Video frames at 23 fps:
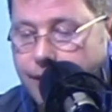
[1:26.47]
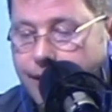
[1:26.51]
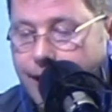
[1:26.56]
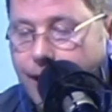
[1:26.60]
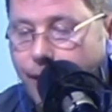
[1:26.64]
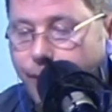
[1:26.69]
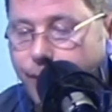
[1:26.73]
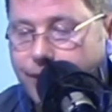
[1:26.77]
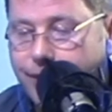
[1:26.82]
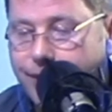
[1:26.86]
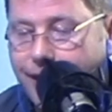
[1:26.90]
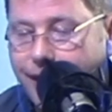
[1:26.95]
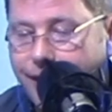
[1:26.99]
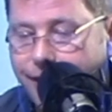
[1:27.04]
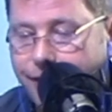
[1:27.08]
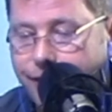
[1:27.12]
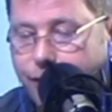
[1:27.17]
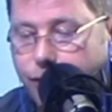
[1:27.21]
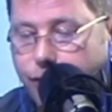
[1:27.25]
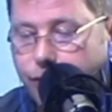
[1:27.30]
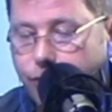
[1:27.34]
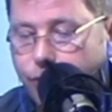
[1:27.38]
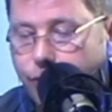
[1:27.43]
Now he's
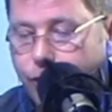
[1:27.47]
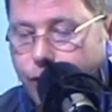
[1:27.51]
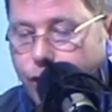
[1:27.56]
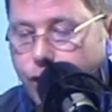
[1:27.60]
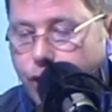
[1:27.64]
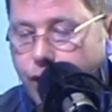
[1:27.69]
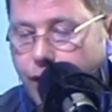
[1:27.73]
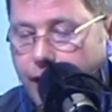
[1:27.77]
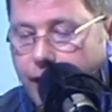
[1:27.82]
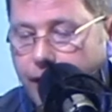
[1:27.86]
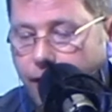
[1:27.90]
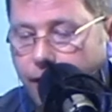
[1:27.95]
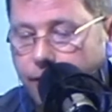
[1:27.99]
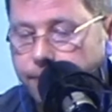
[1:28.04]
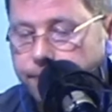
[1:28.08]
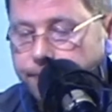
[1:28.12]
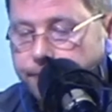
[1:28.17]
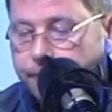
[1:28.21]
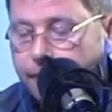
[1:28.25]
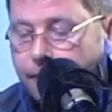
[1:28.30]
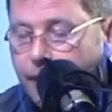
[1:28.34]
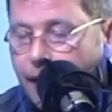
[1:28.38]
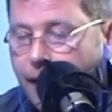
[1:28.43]
headed to jail.
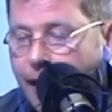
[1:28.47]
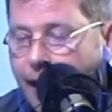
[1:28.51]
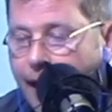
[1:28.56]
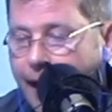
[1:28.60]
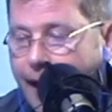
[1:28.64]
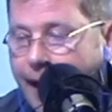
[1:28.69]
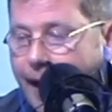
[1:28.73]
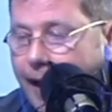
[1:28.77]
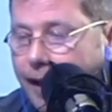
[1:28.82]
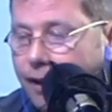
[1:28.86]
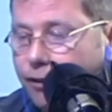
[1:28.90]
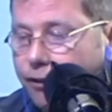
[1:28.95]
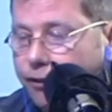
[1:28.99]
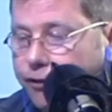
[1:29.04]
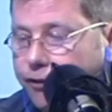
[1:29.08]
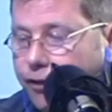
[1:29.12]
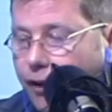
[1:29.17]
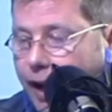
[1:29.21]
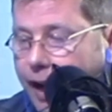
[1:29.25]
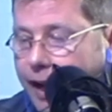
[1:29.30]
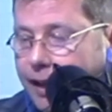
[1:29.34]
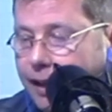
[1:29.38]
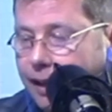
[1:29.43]
And
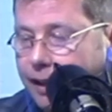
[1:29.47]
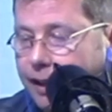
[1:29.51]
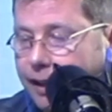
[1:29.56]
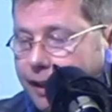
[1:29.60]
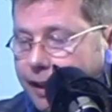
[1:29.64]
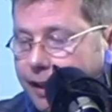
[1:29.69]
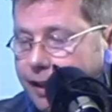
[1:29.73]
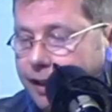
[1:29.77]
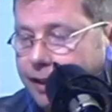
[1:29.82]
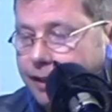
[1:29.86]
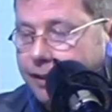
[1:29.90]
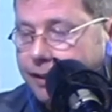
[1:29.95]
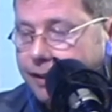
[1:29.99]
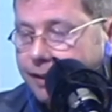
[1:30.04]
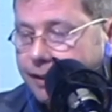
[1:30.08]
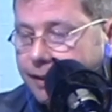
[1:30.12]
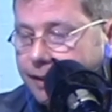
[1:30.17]
finally,